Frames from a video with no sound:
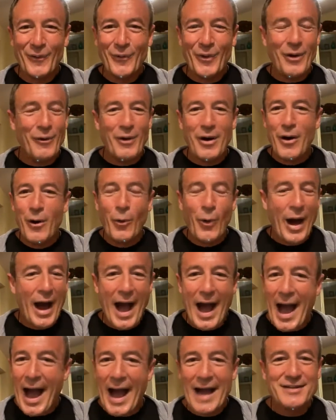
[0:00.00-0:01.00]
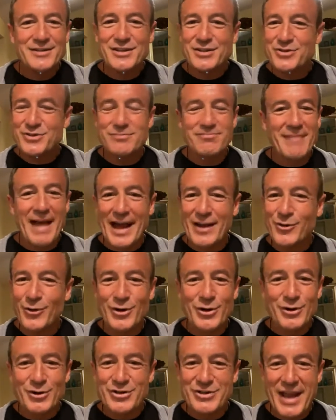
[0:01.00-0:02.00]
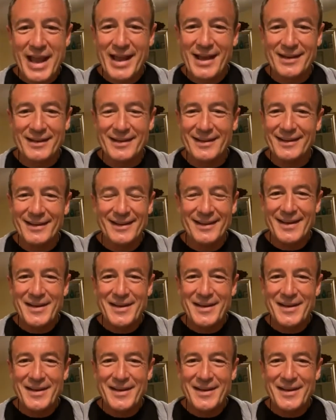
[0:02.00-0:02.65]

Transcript: Well, I just, I don't understand.